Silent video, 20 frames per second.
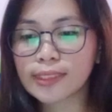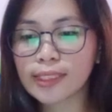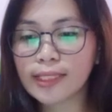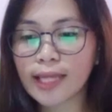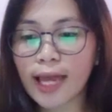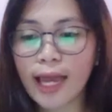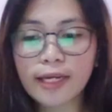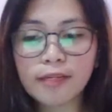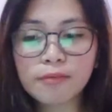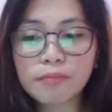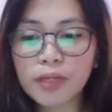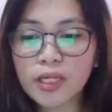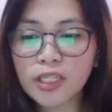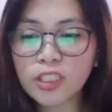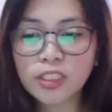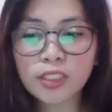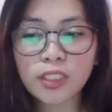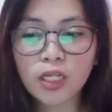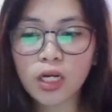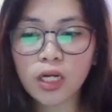
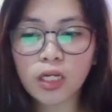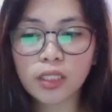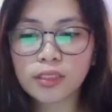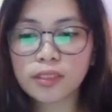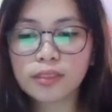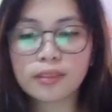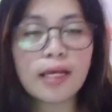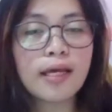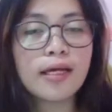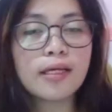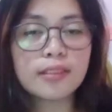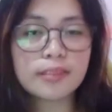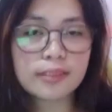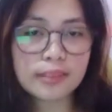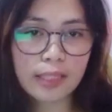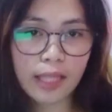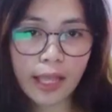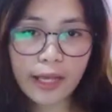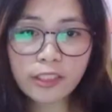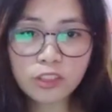animations,
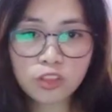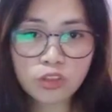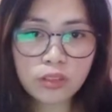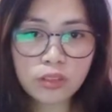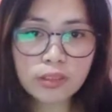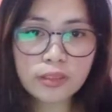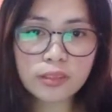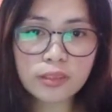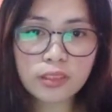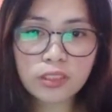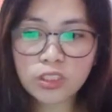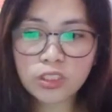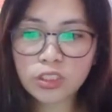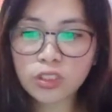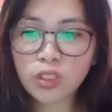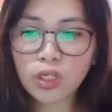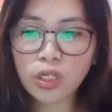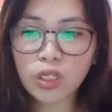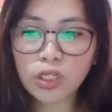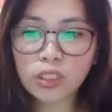slide
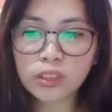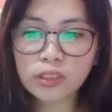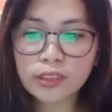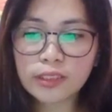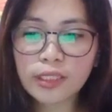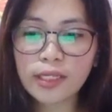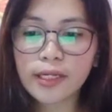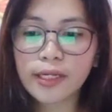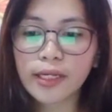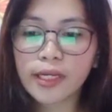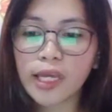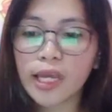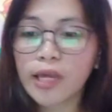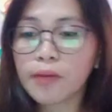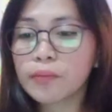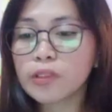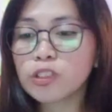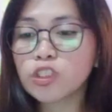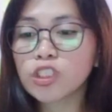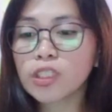transitions,
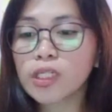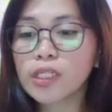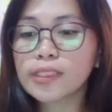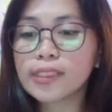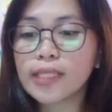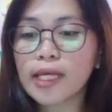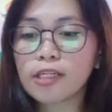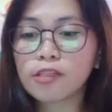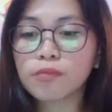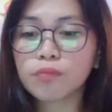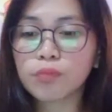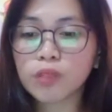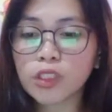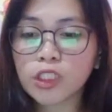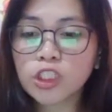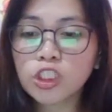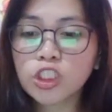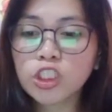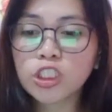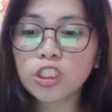images and
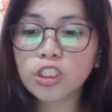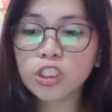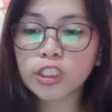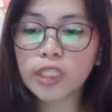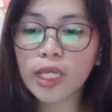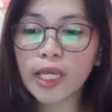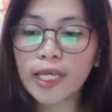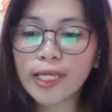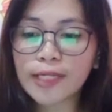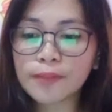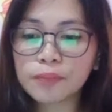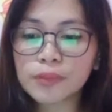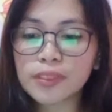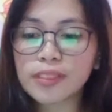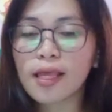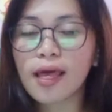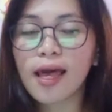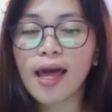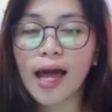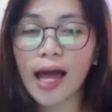merge shapes,
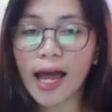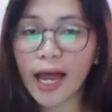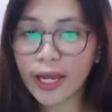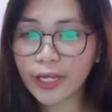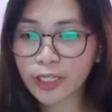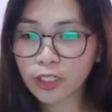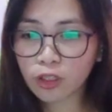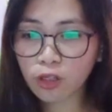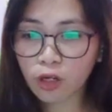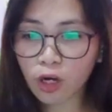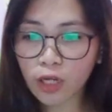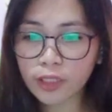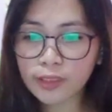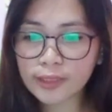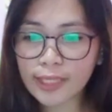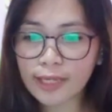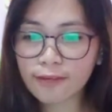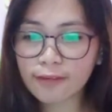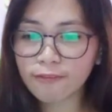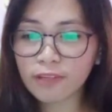icons
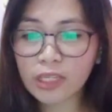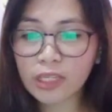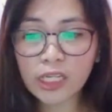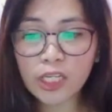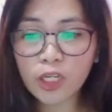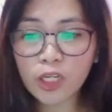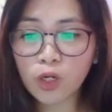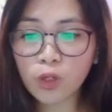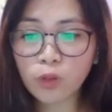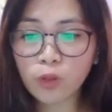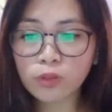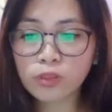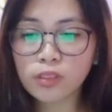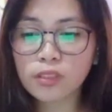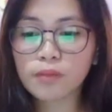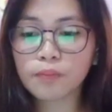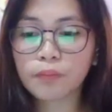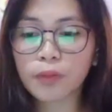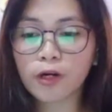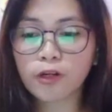and videos,
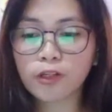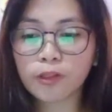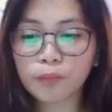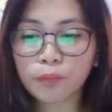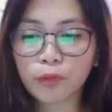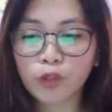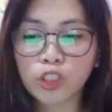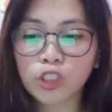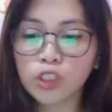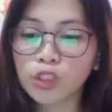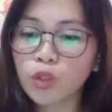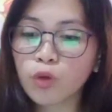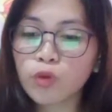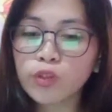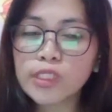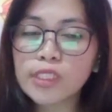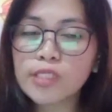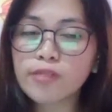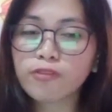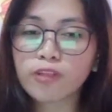PowerPoint
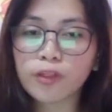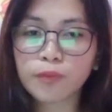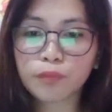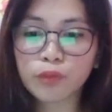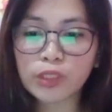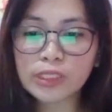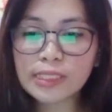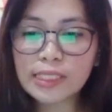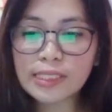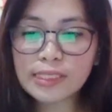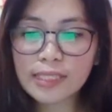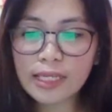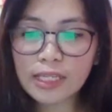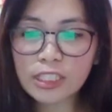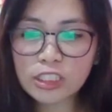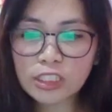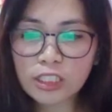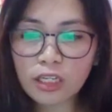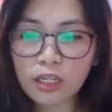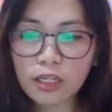notes for
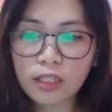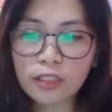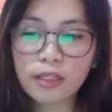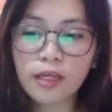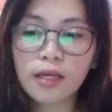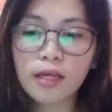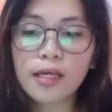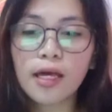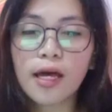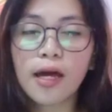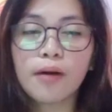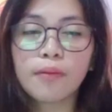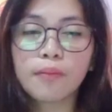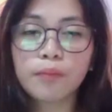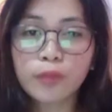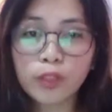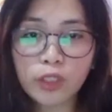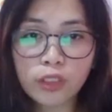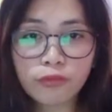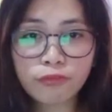presentation,
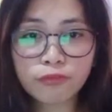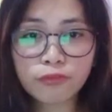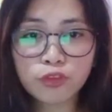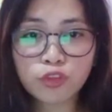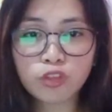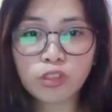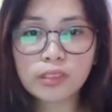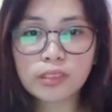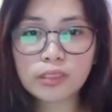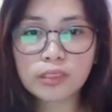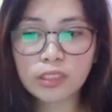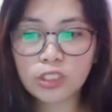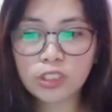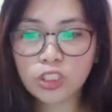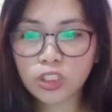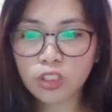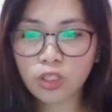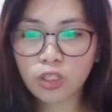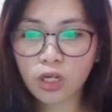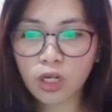morph
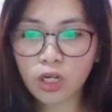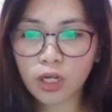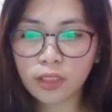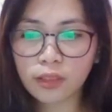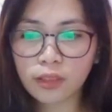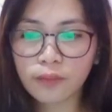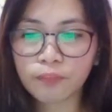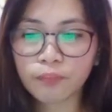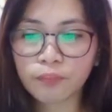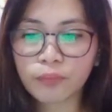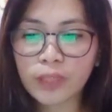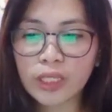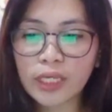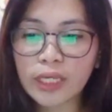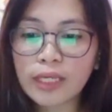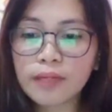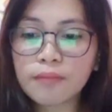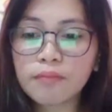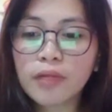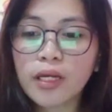transition,
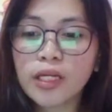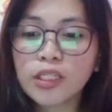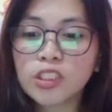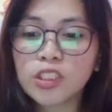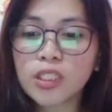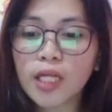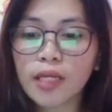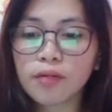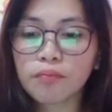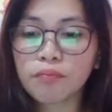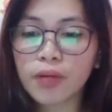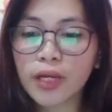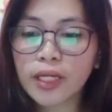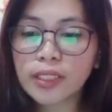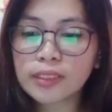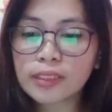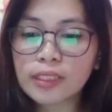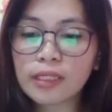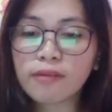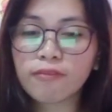image and
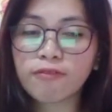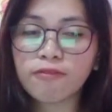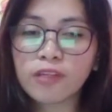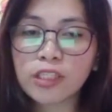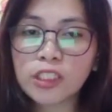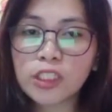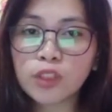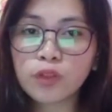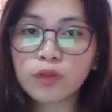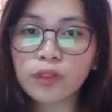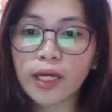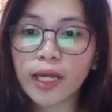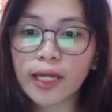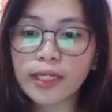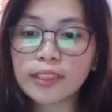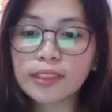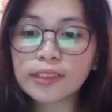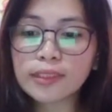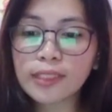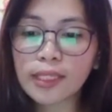basic video
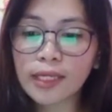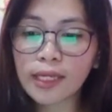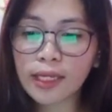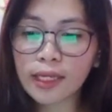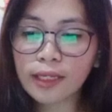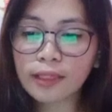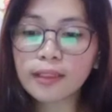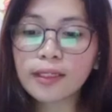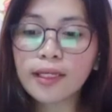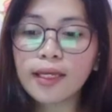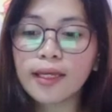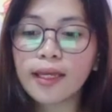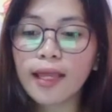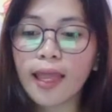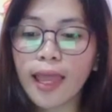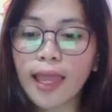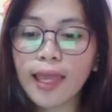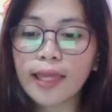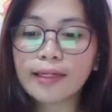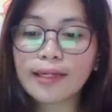editing,
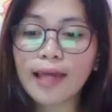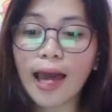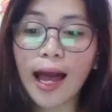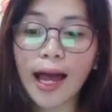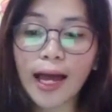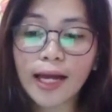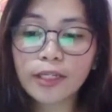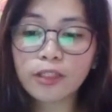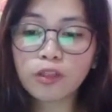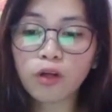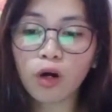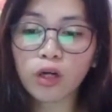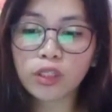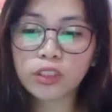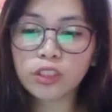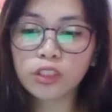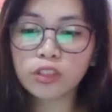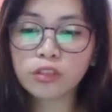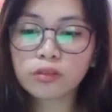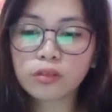and add
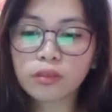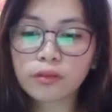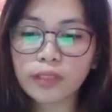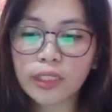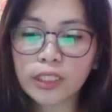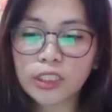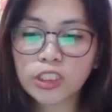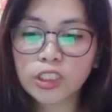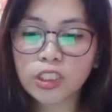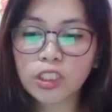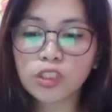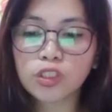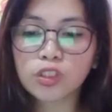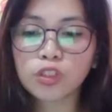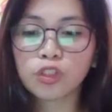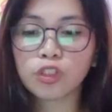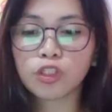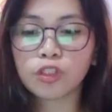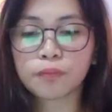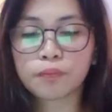audio narration
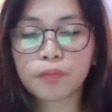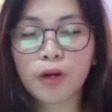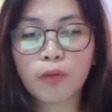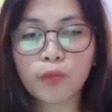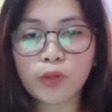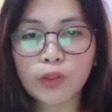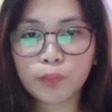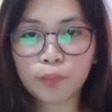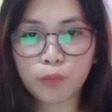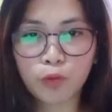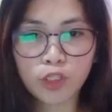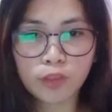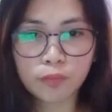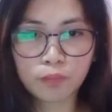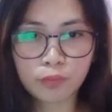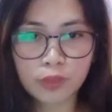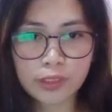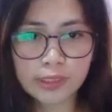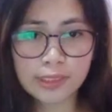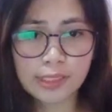to your PowerPoint
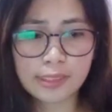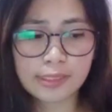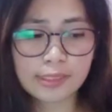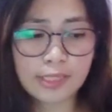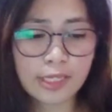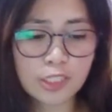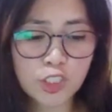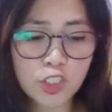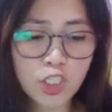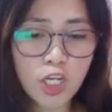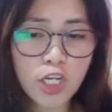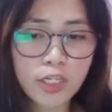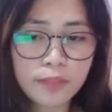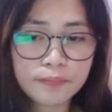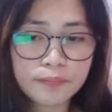presentation.